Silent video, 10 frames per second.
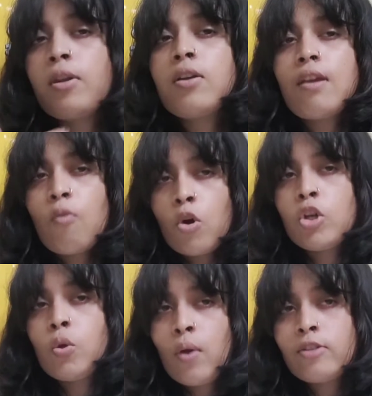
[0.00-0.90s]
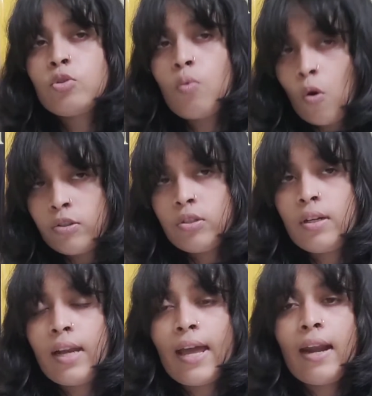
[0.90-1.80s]
because I want you guys to watch
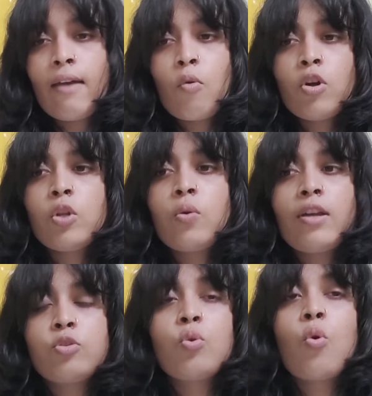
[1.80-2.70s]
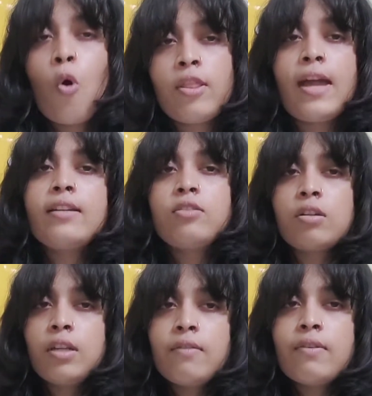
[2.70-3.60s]
it, and I want you guys to go on that
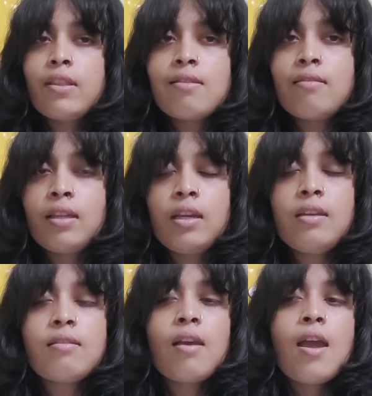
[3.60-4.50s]
journey with this series,